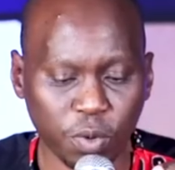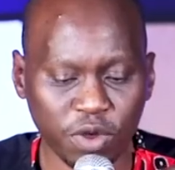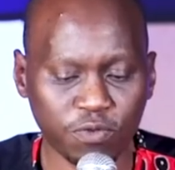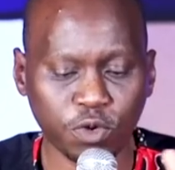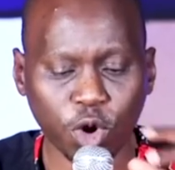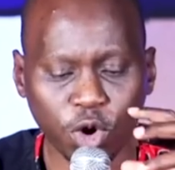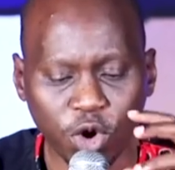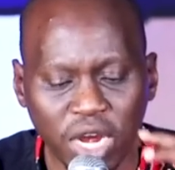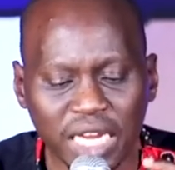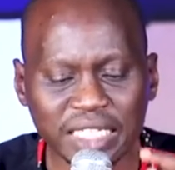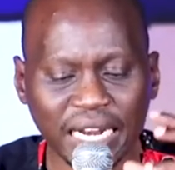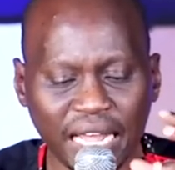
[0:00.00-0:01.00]
to pray for
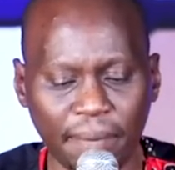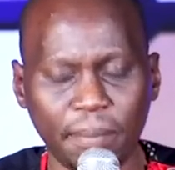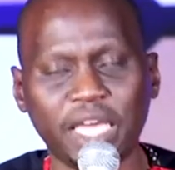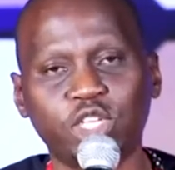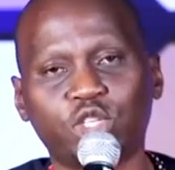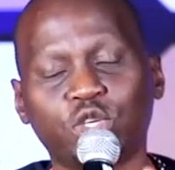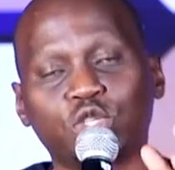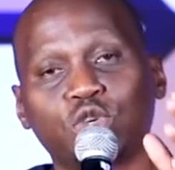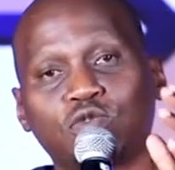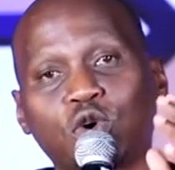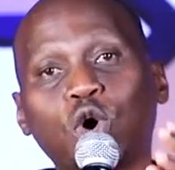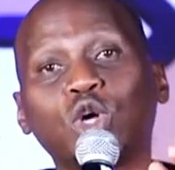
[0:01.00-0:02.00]
greater dimensions
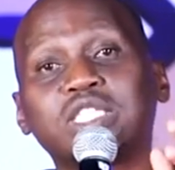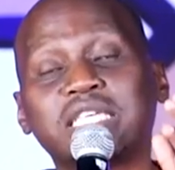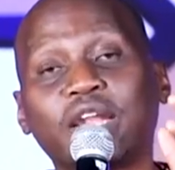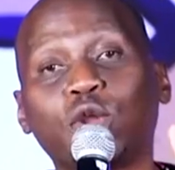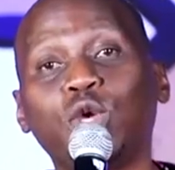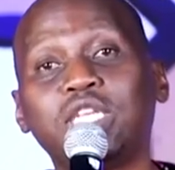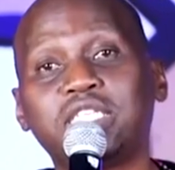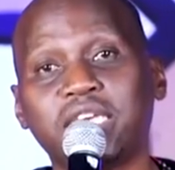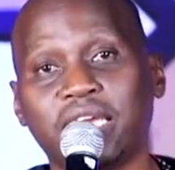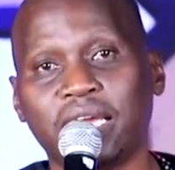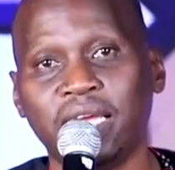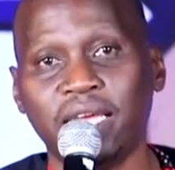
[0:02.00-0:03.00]
of God's
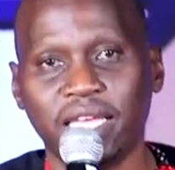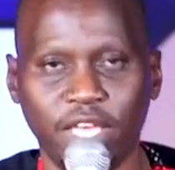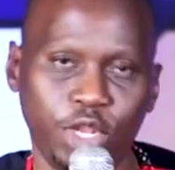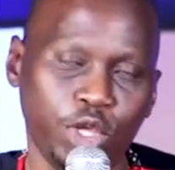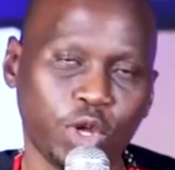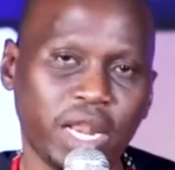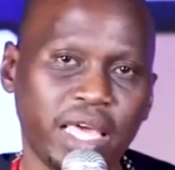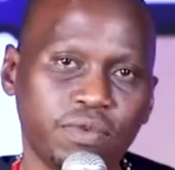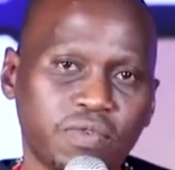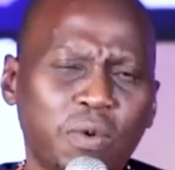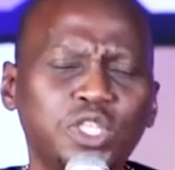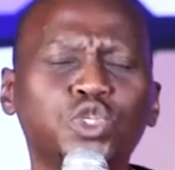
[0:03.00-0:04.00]
anointing in your
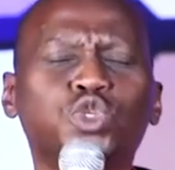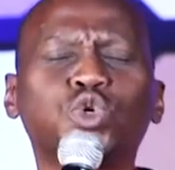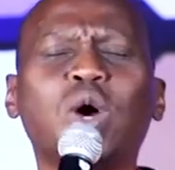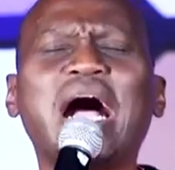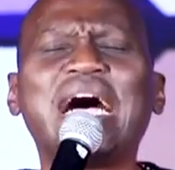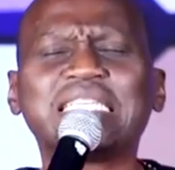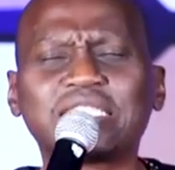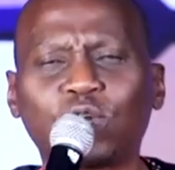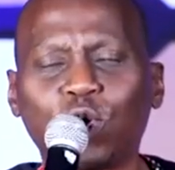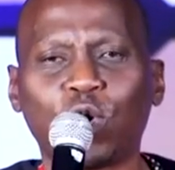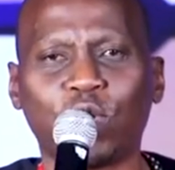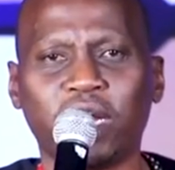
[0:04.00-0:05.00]
life. I want you to ask
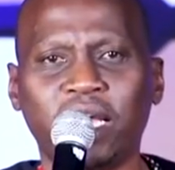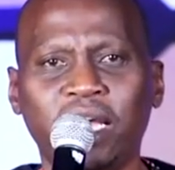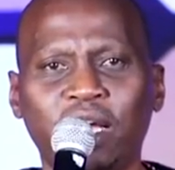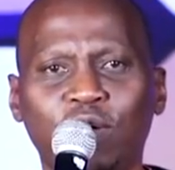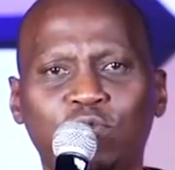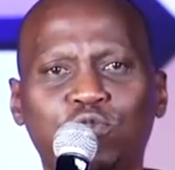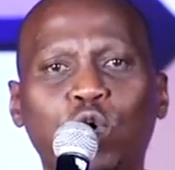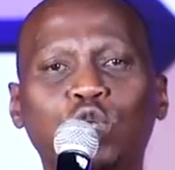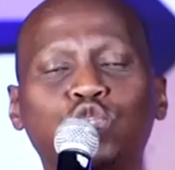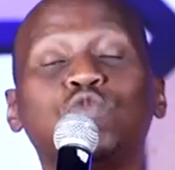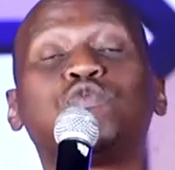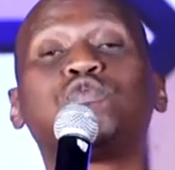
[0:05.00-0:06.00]
God
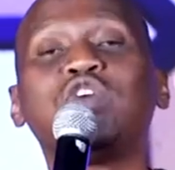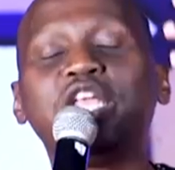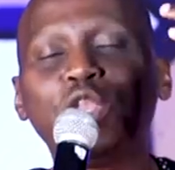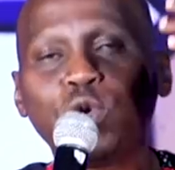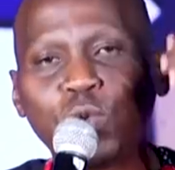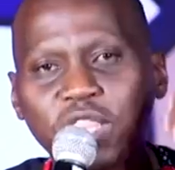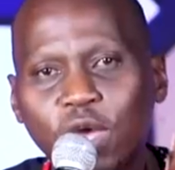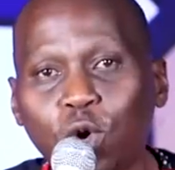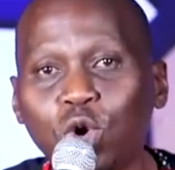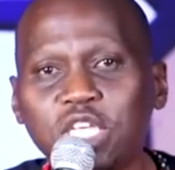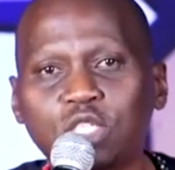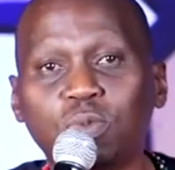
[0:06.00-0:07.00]
to fill you with the
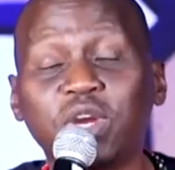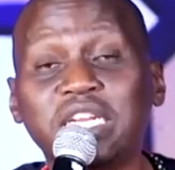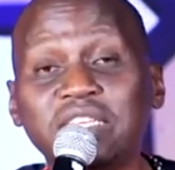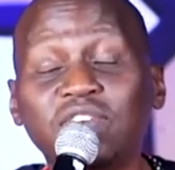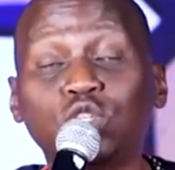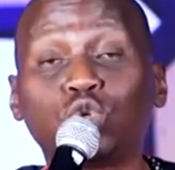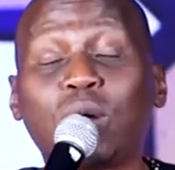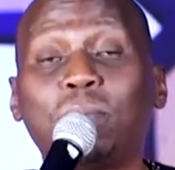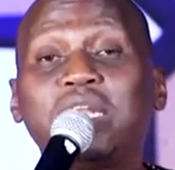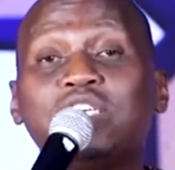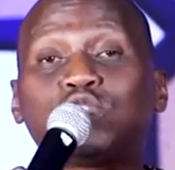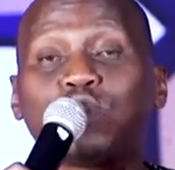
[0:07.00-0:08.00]
Holy Spirit, even to a
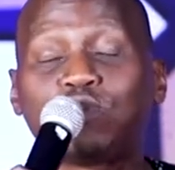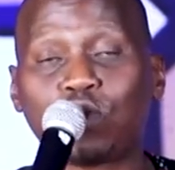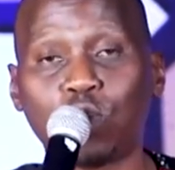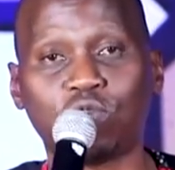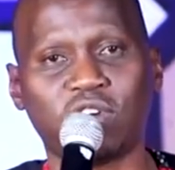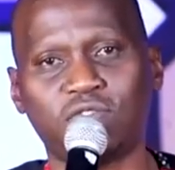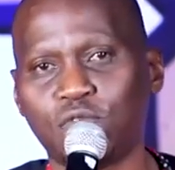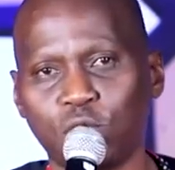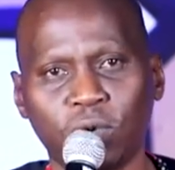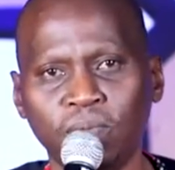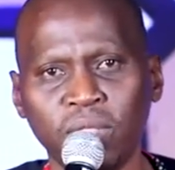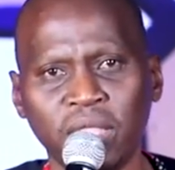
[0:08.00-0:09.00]
place of
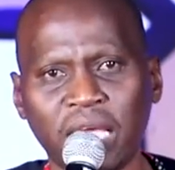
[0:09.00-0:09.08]
overflow.